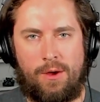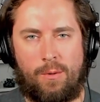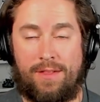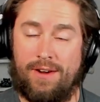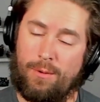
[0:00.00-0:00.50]

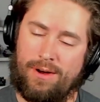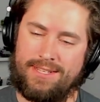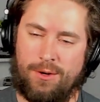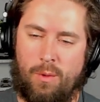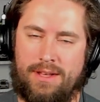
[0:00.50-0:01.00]
Whether I
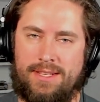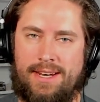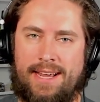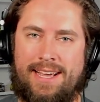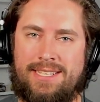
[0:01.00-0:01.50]
was or
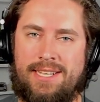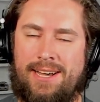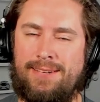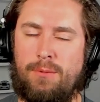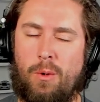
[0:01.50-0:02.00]
wasn't, I guess
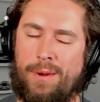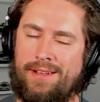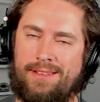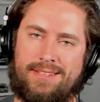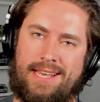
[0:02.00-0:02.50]
time
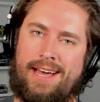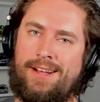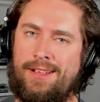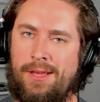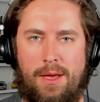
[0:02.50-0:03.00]
will
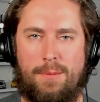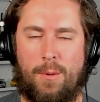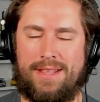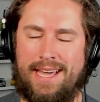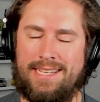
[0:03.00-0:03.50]
tell. But
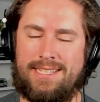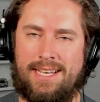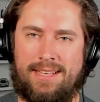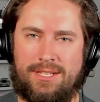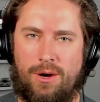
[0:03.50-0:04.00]
with that
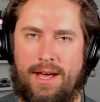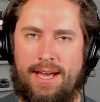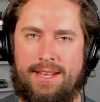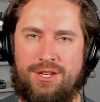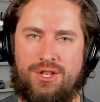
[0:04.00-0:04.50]
said, let's go
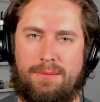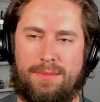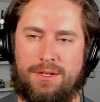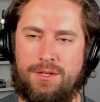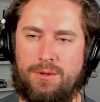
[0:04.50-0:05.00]
ahead and
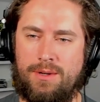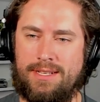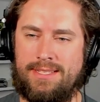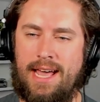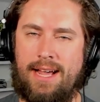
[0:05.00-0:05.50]
jump into
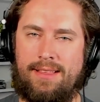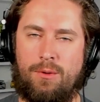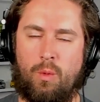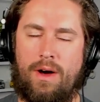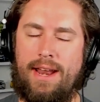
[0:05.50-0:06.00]
exactly
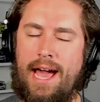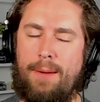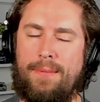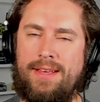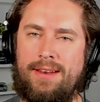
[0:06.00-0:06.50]
what
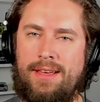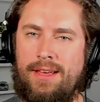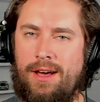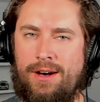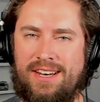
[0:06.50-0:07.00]
happened
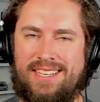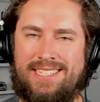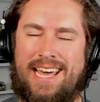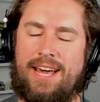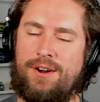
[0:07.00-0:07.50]
on
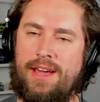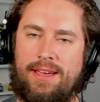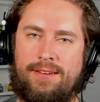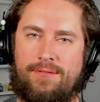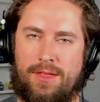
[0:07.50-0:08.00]
Saturday
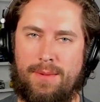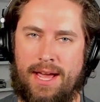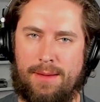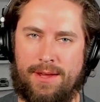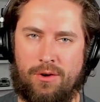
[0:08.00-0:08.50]
for the
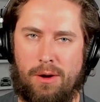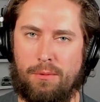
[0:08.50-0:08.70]
Miami Grand